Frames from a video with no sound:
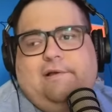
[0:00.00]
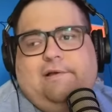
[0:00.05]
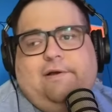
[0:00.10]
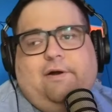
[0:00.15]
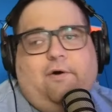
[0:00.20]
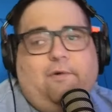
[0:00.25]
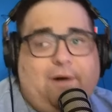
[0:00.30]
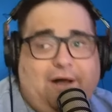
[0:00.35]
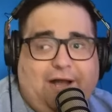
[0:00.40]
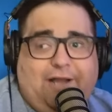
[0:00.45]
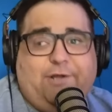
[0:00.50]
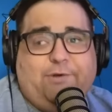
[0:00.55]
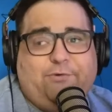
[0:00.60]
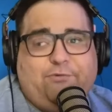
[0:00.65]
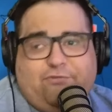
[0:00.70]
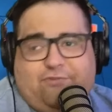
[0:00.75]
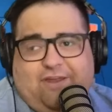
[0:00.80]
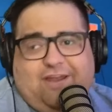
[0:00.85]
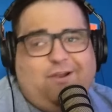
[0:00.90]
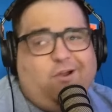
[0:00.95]
Ohio
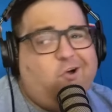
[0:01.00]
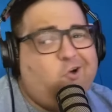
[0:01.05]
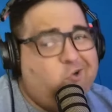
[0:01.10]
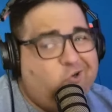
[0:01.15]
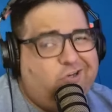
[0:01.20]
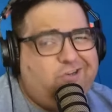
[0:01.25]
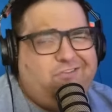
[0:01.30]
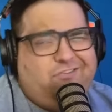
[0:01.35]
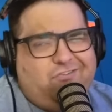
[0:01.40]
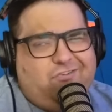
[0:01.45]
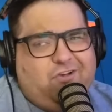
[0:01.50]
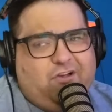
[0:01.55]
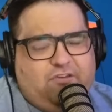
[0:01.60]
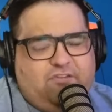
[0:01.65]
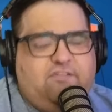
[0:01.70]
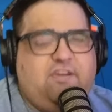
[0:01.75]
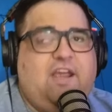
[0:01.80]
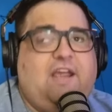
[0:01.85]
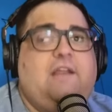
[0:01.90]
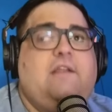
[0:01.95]
State, Arkansas
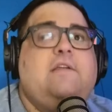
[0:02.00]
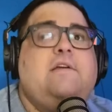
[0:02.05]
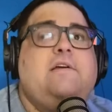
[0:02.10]
State.